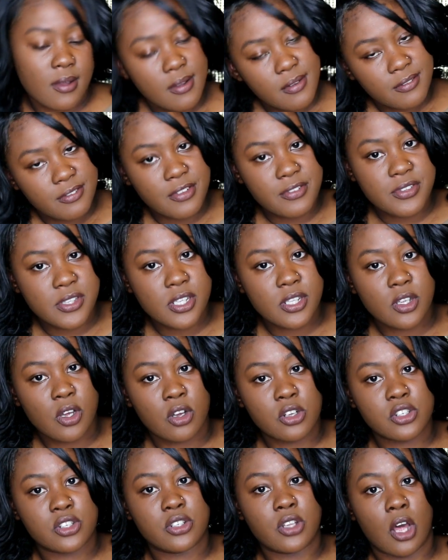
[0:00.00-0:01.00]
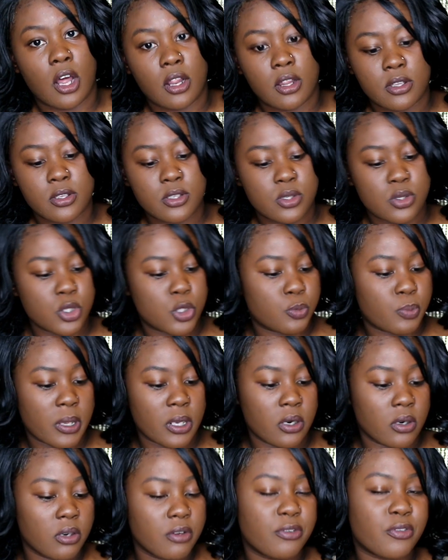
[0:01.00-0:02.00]
fifteen hundred dollars to
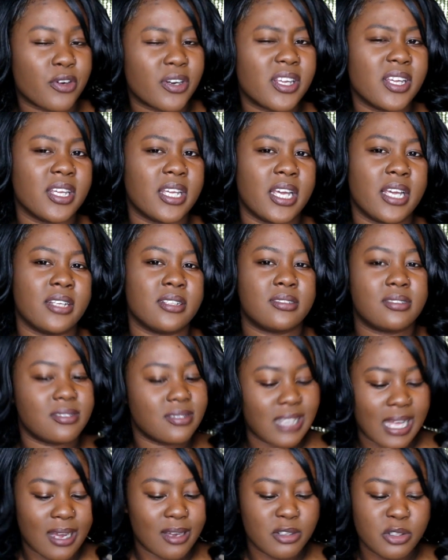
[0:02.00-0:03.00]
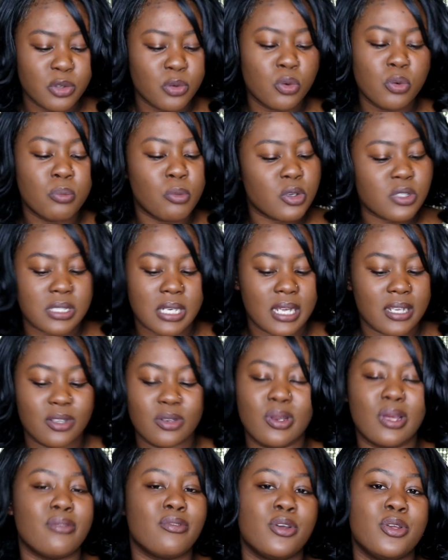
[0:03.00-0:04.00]
spend on a freaking case that you most likely
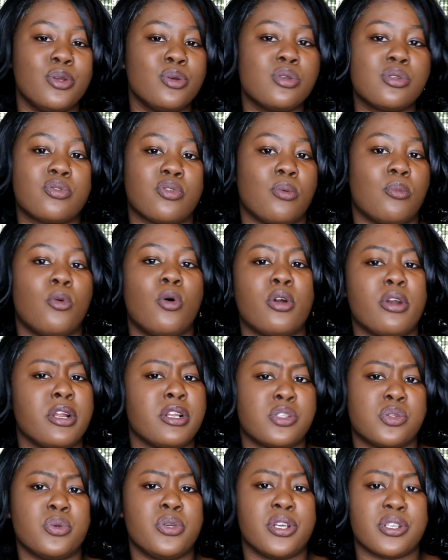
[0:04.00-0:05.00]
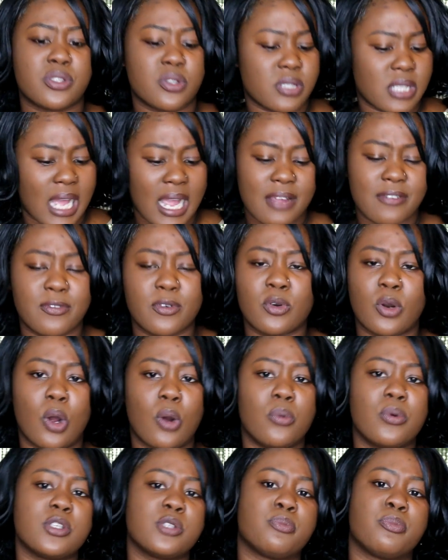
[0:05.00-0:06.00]
never use for more than two years, because iPhone
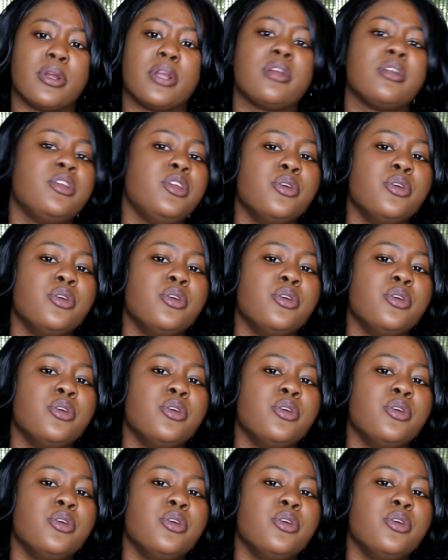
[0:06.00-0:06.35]
always bring